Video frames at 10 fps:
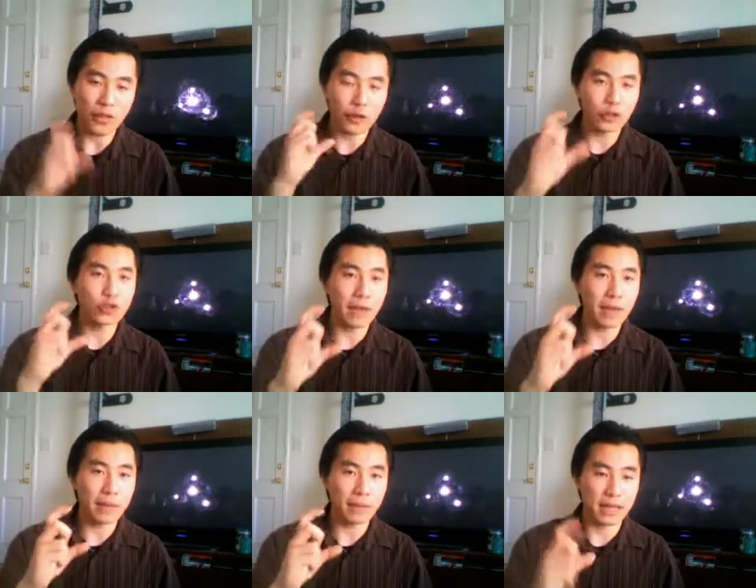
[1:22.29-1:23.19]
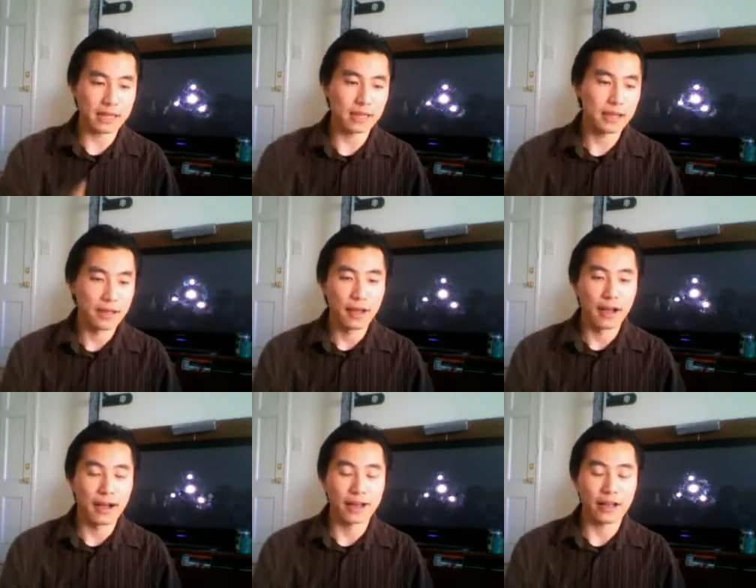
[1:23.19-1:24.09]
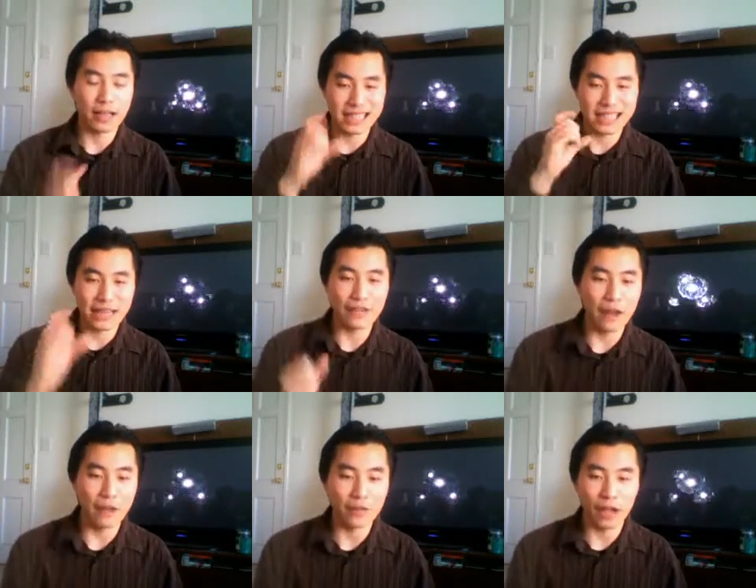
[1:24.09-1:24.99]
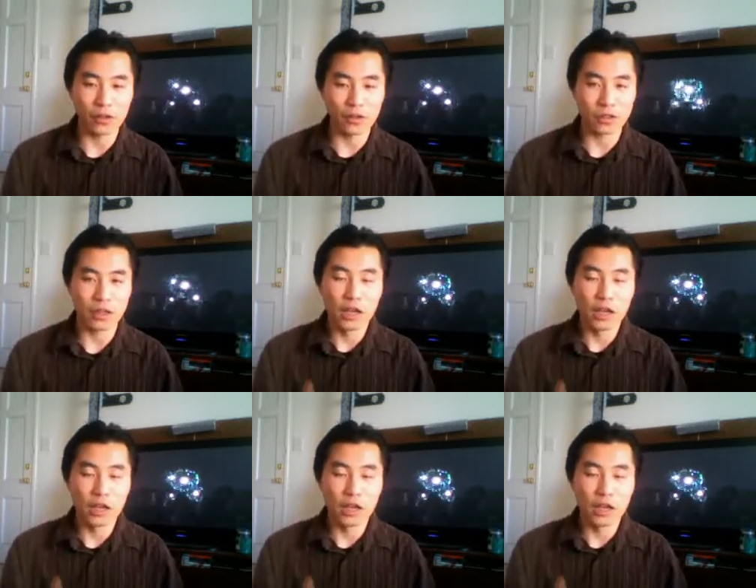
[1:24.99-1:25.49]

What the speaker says: 32 megabytes costed $75.